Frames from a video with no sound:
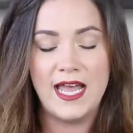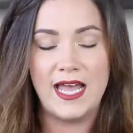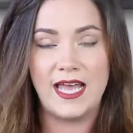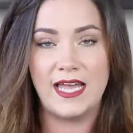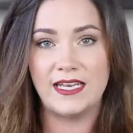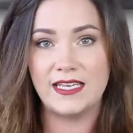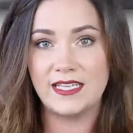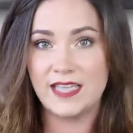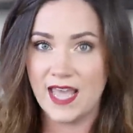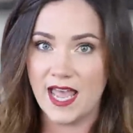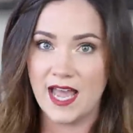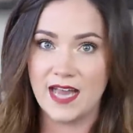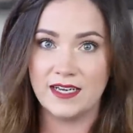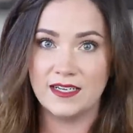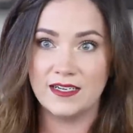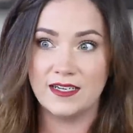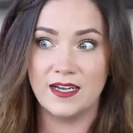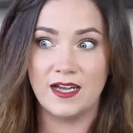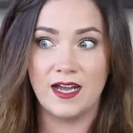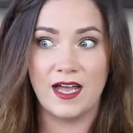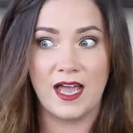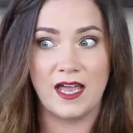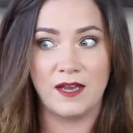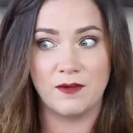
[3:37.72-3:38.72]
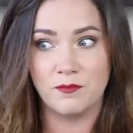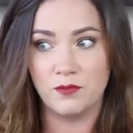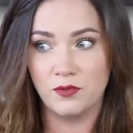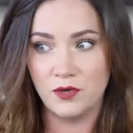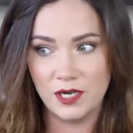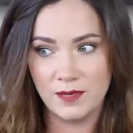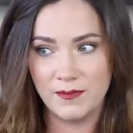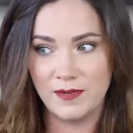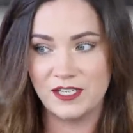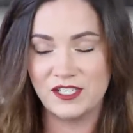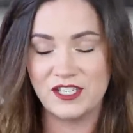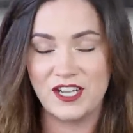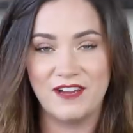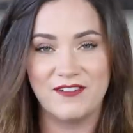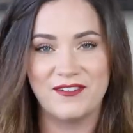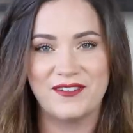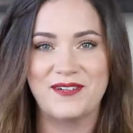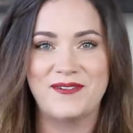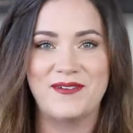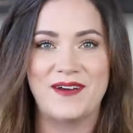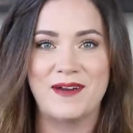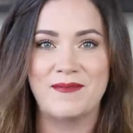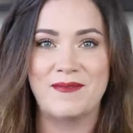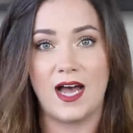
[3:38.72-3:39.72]
in Canada and pretty much
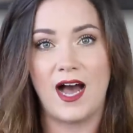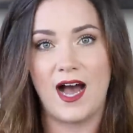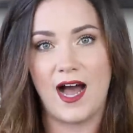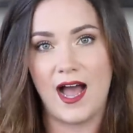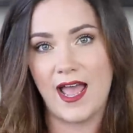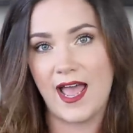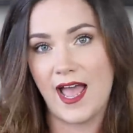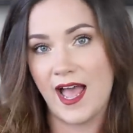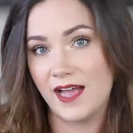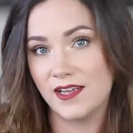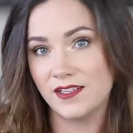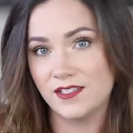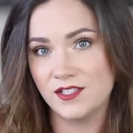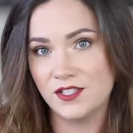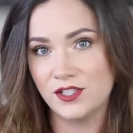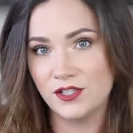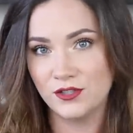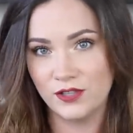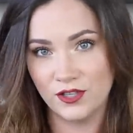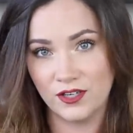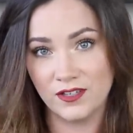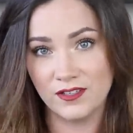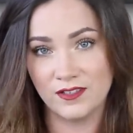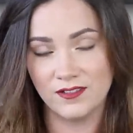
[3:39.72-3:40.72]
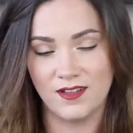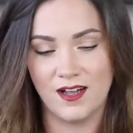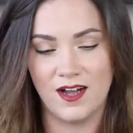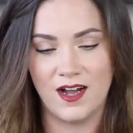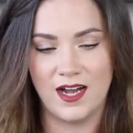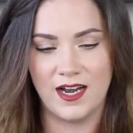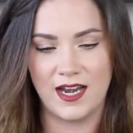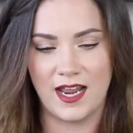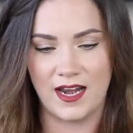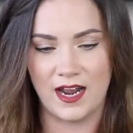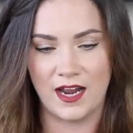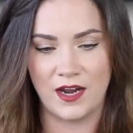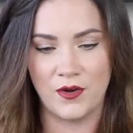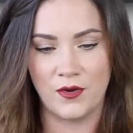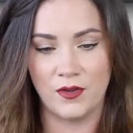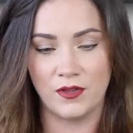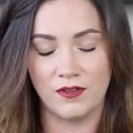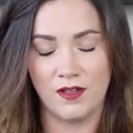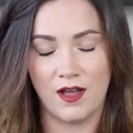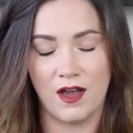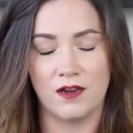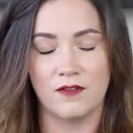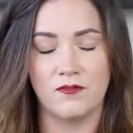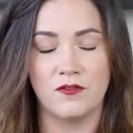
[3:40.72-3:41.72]
everywhere. I had to learn a lot and I know
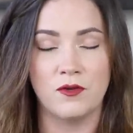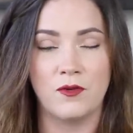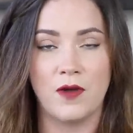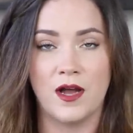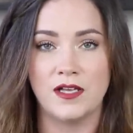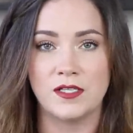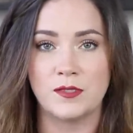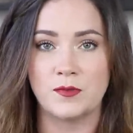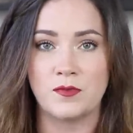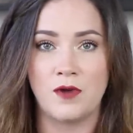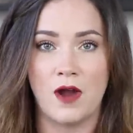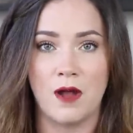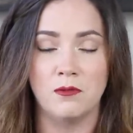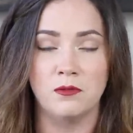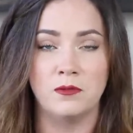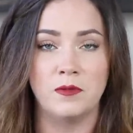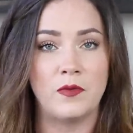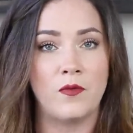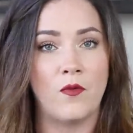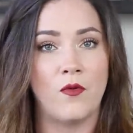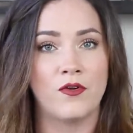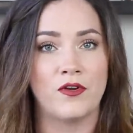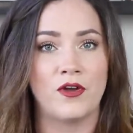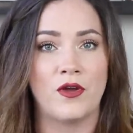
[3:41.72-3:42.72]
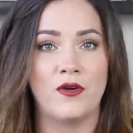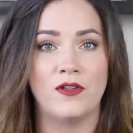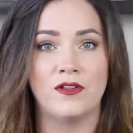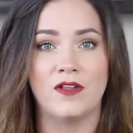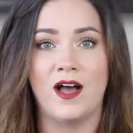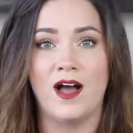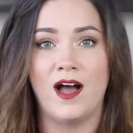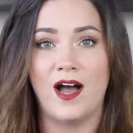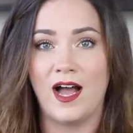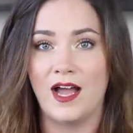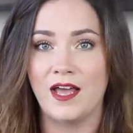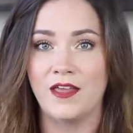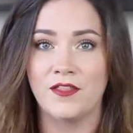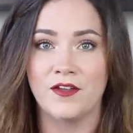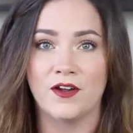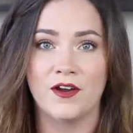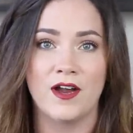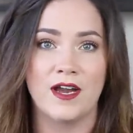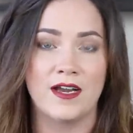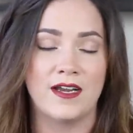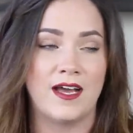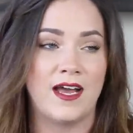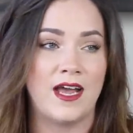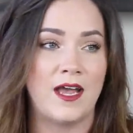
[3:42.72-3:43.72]
a lot of you guys probably won't know a lot
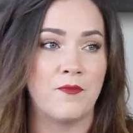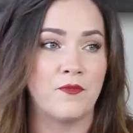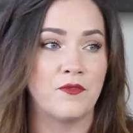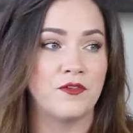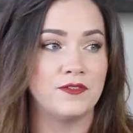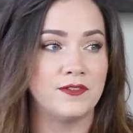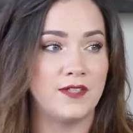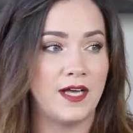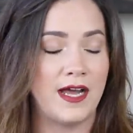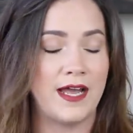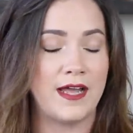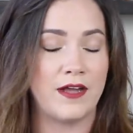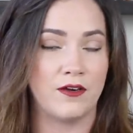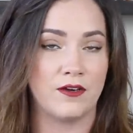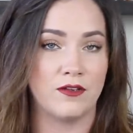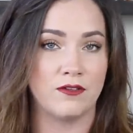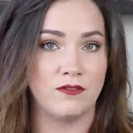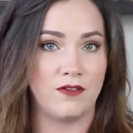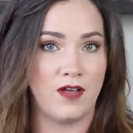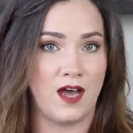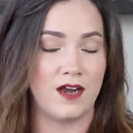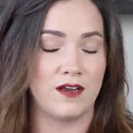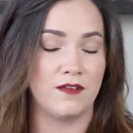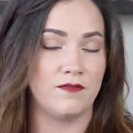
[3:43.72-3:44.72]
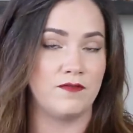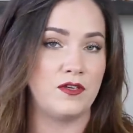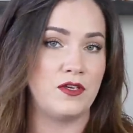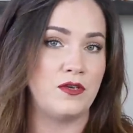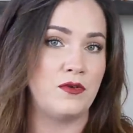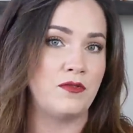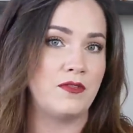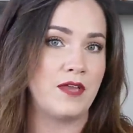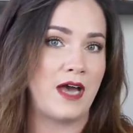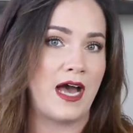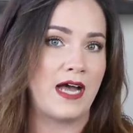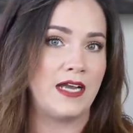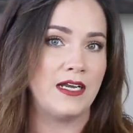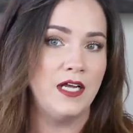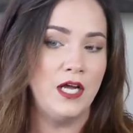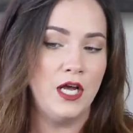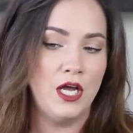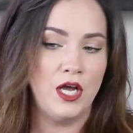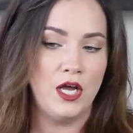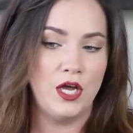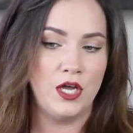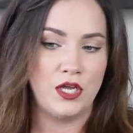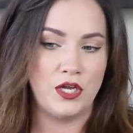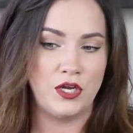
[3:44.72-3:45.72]
either and I am relying on a lot of you that
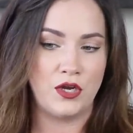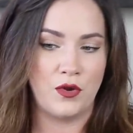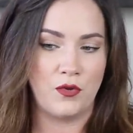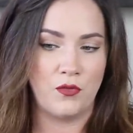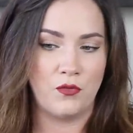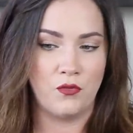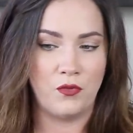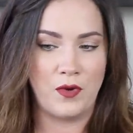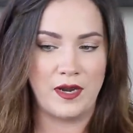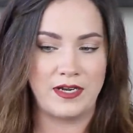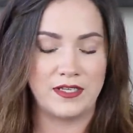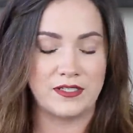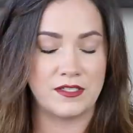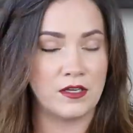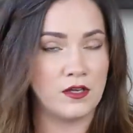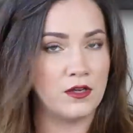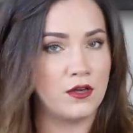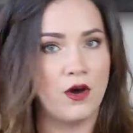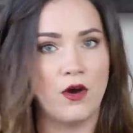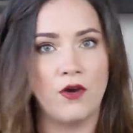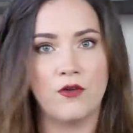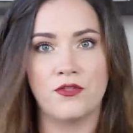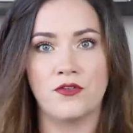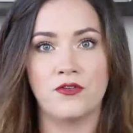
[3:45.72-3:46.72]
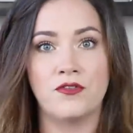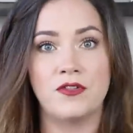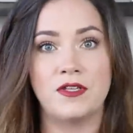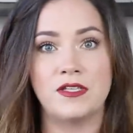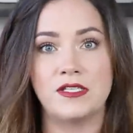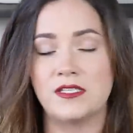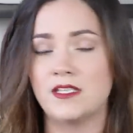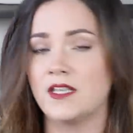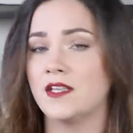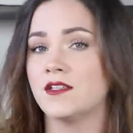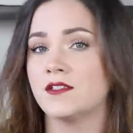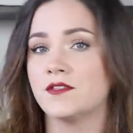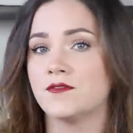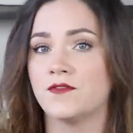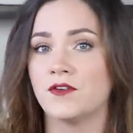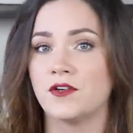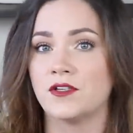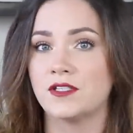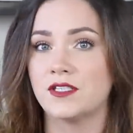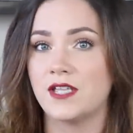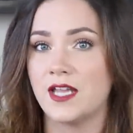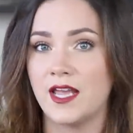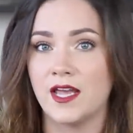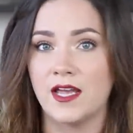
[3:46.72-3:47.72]
you know, witness and go through these things
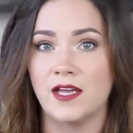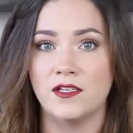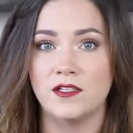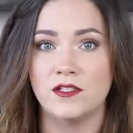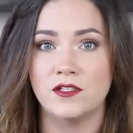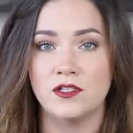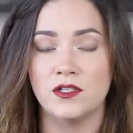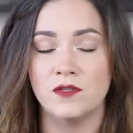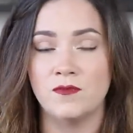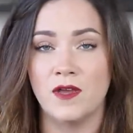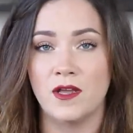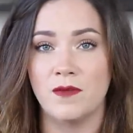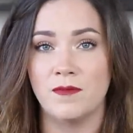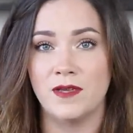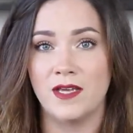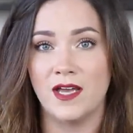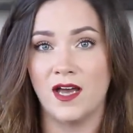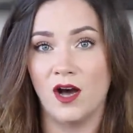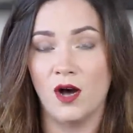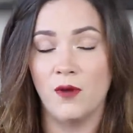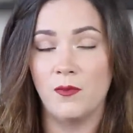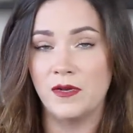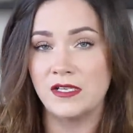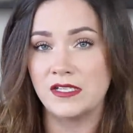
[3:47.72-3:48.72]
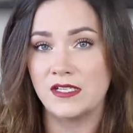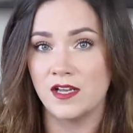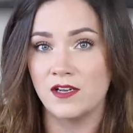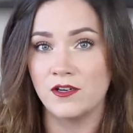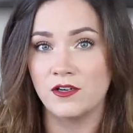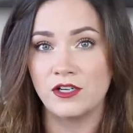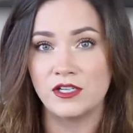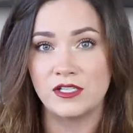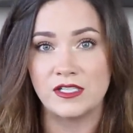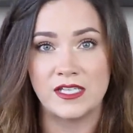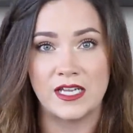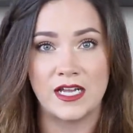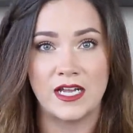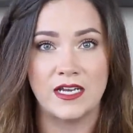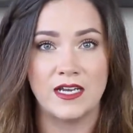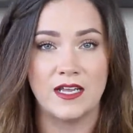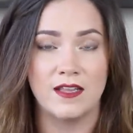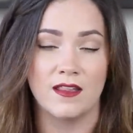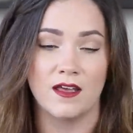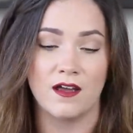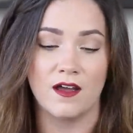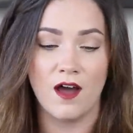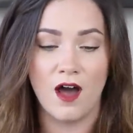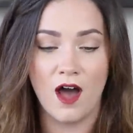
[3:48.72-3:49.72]
firsthand to maybe help us understand
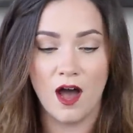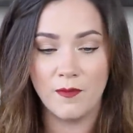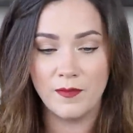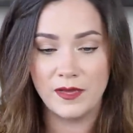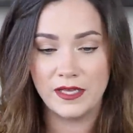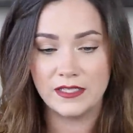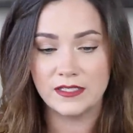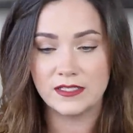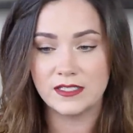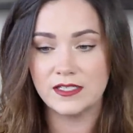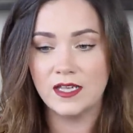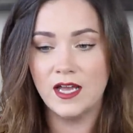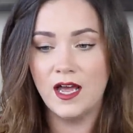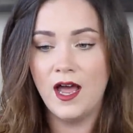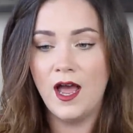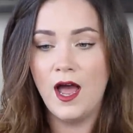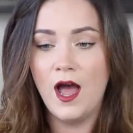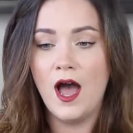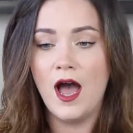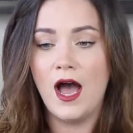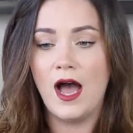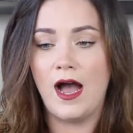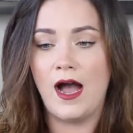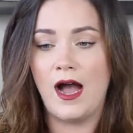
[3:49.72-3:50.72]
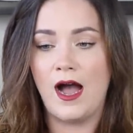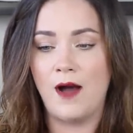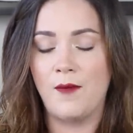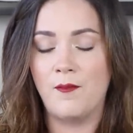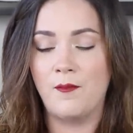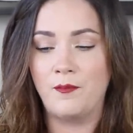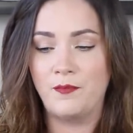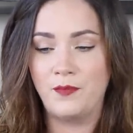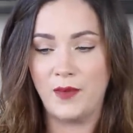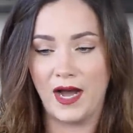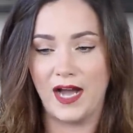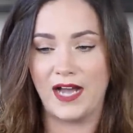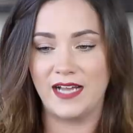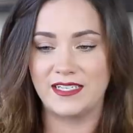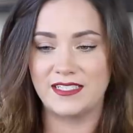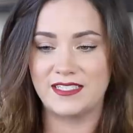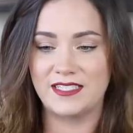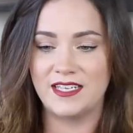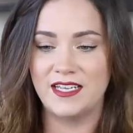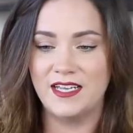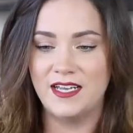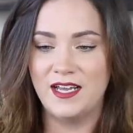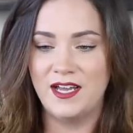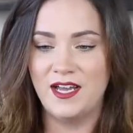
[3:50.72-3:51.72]
in the comments. Um,
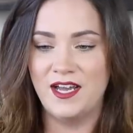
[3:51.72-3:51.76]
but